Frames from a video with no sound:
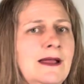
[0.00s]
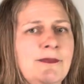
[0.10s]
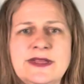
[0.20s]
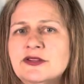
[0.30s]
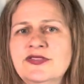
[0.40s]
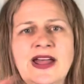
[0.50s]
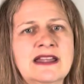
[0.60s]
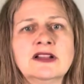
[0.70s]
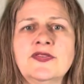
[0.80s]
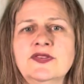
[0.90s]
you'll find
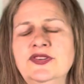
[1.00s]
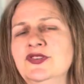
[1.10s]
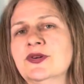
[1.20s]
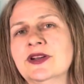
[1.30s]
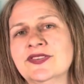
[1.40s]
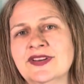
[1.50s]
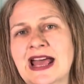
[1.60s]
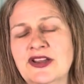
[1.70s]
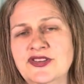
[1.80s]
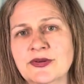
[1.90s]
lots of tutorials on how
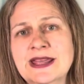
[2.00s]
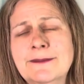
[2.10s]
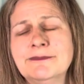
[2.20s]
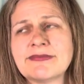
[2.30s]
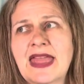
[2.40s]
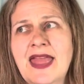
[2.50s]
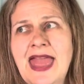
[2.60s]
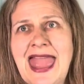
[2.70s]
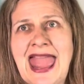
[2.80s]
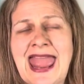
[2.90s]
to do it.
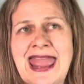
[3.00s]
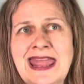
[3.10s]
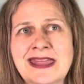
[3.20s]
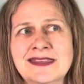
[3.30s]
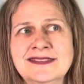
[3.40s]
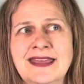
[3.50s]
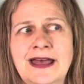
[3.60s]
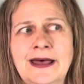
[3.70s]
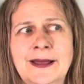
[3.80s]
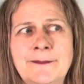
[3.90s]
And
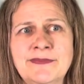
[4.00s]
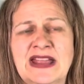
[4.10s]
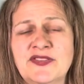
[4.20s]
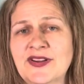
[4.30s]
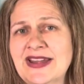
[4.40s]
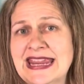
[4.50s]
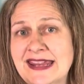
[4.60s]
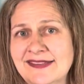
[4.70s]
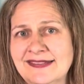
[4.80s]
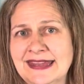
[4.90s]
it's very
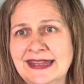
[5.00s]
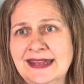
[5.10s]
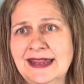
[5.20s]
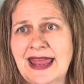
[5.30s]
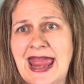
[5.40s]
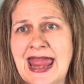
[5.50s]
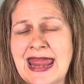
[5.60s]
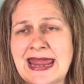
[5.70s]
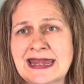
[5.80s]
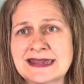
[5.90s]
easy.
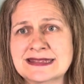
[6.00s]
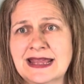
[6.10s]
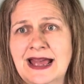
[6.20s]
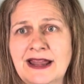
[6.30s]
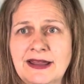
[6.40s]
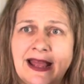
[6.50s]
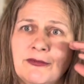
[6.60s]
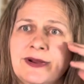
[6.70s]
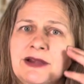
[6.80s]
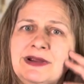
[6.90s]
And
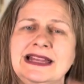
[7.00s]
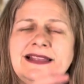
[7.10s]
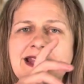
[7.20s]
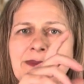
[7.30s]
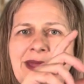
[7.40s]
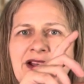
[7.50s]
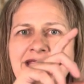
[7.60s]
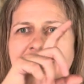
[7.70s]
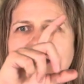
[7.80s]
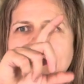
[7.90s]
what I really like about
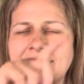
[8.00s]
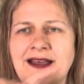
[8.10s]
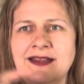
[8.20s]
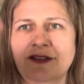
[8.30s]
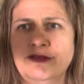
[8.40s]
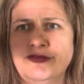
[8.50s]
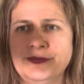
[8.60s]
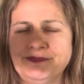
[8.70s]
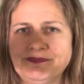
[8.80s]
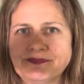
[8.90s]
it is it kind of,
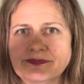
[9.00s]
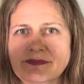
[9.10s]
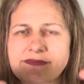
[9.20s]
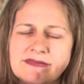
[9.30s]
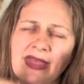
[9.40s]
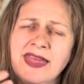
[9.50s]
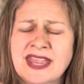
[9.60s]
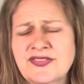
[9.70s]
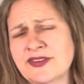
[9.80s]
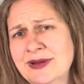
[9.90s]
I
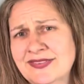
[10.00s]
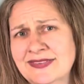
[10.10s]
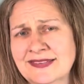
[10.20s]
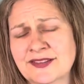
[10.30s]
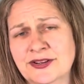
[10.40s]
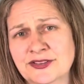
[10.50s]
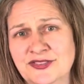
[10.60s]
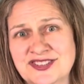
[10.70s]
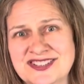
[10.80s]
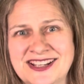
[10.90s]
guess the reason it's called
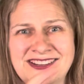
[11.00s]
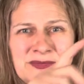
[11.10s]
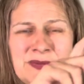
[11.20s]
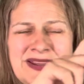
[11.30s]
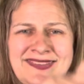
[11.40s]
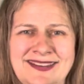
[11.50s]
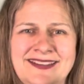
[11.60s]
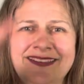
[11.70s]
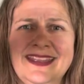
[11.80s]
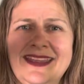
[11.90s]
fishtail or mermaid's
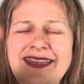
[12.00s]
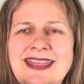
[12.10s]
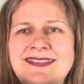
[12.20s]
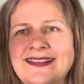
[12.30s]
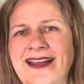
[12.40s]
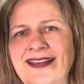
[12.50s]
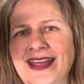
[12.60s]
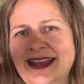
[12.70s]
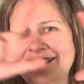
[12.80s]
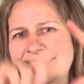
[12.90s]
tail is it kind of
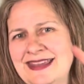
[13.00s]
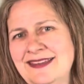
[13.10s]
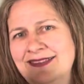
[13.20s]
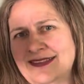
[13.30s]
has these